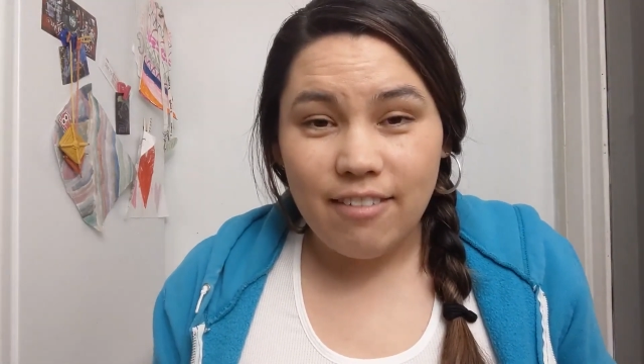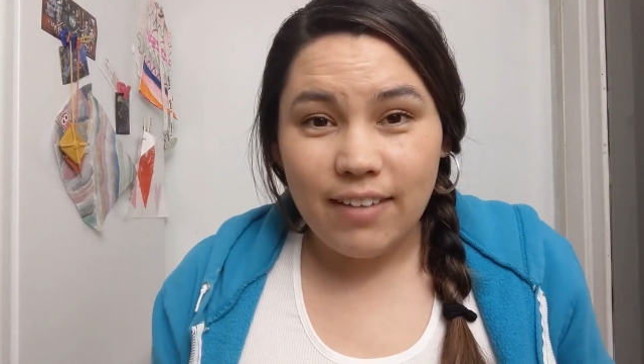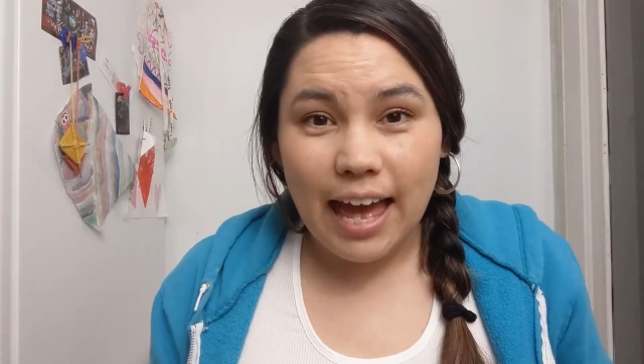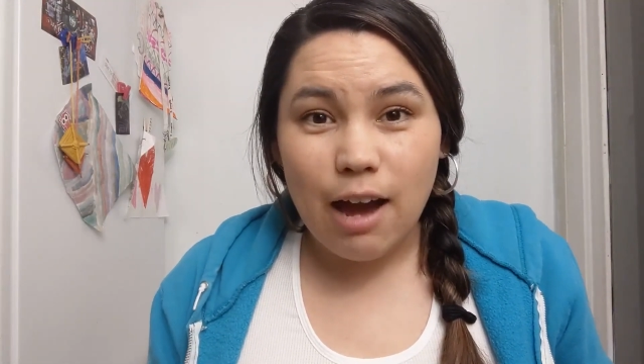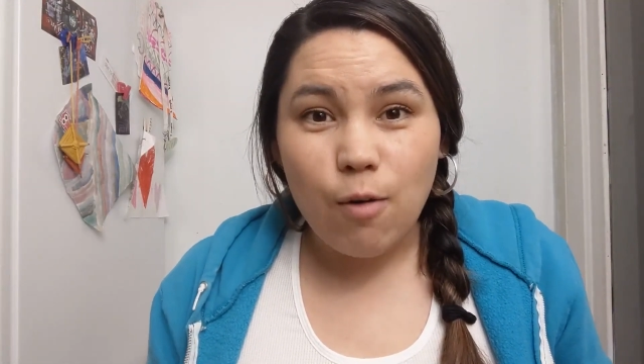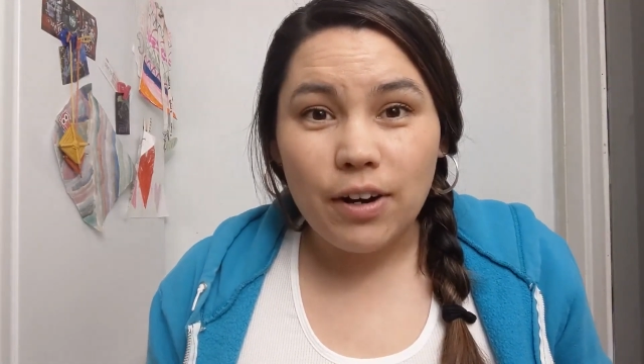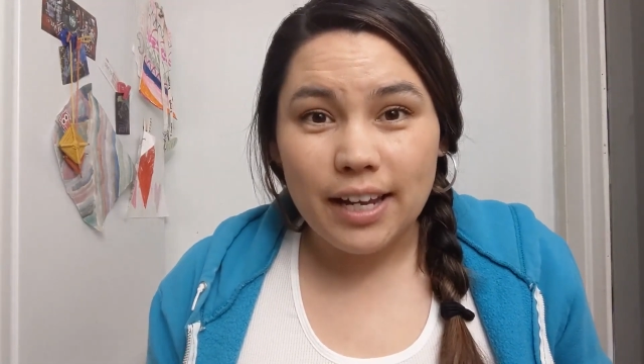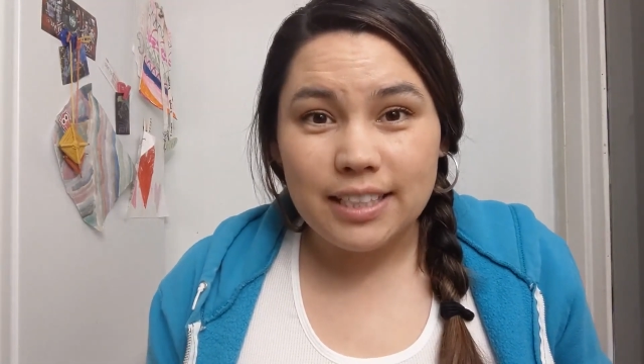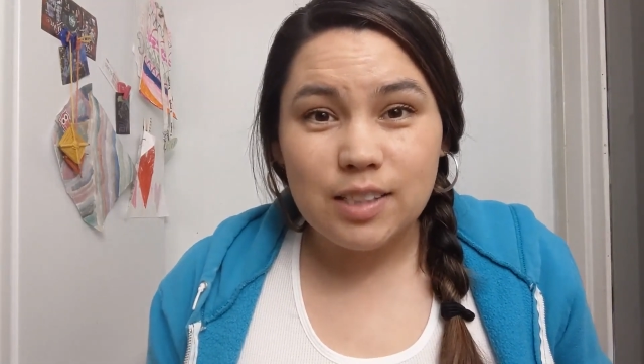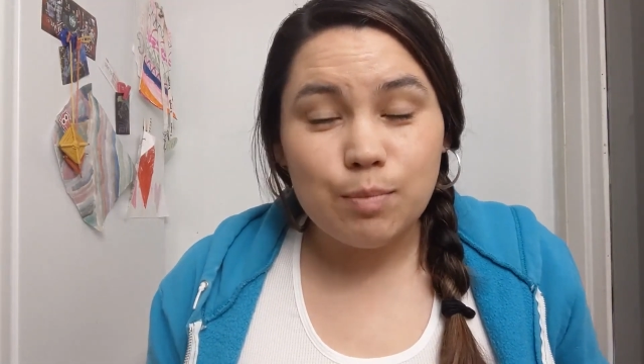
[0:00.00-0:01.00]
of our
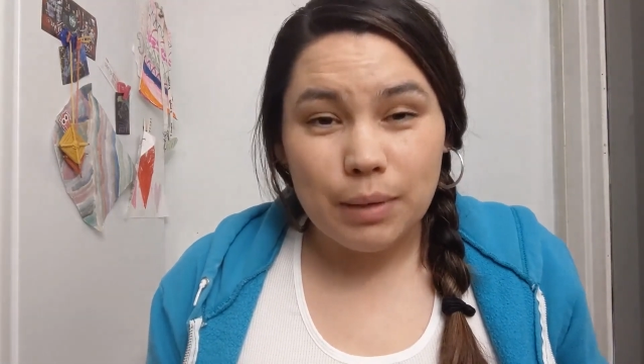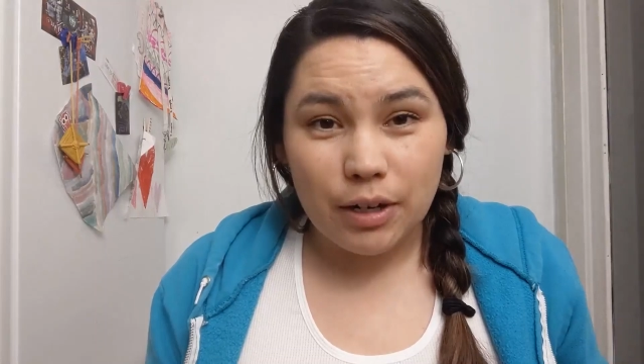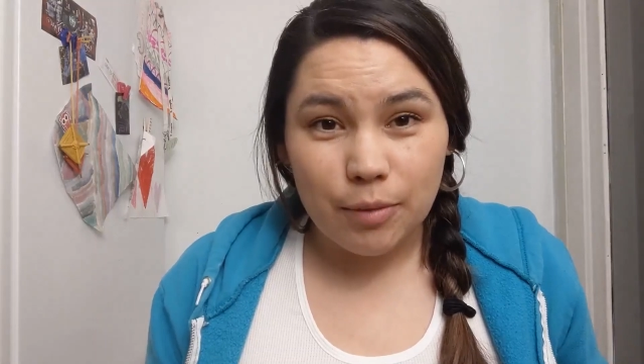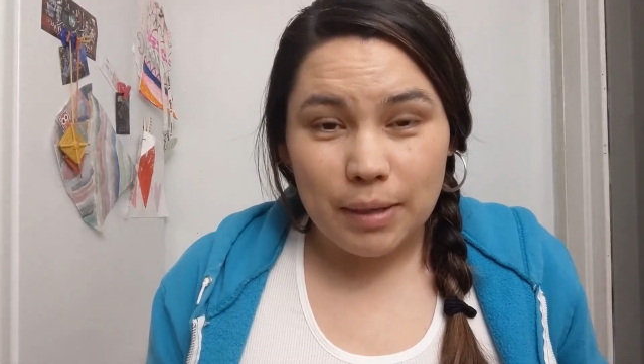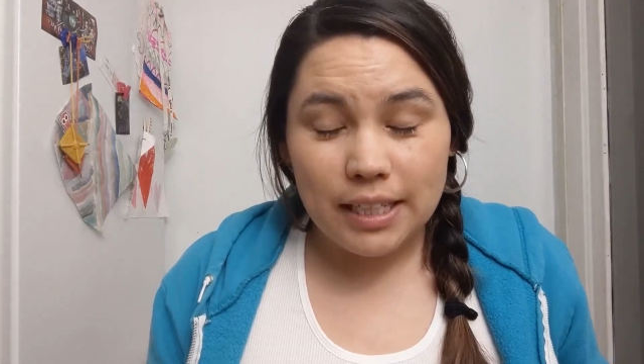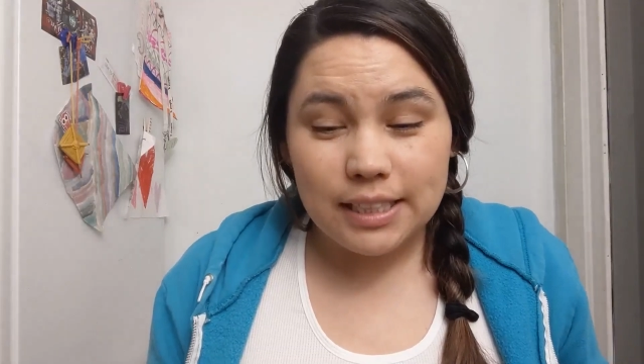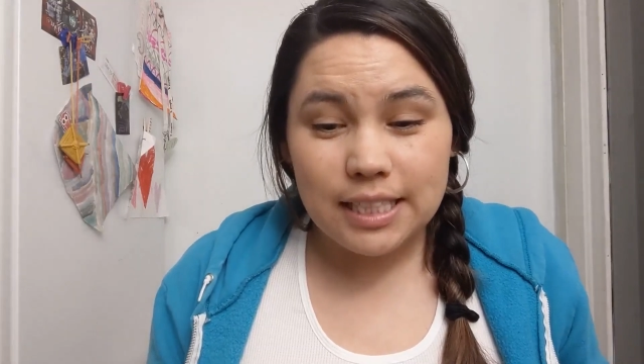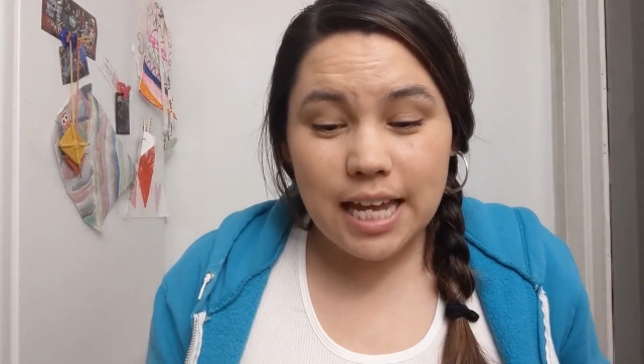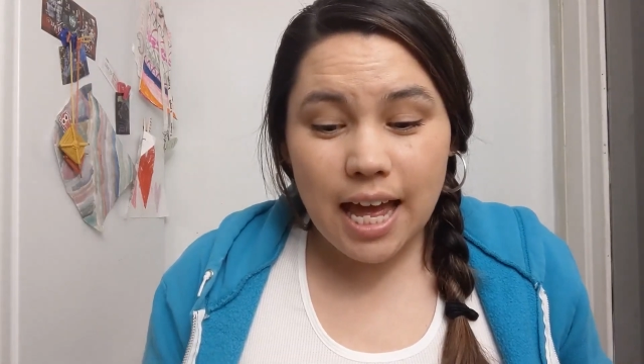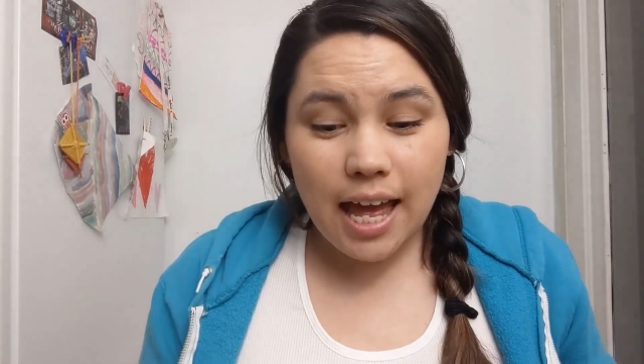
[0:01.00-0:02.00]
experiment.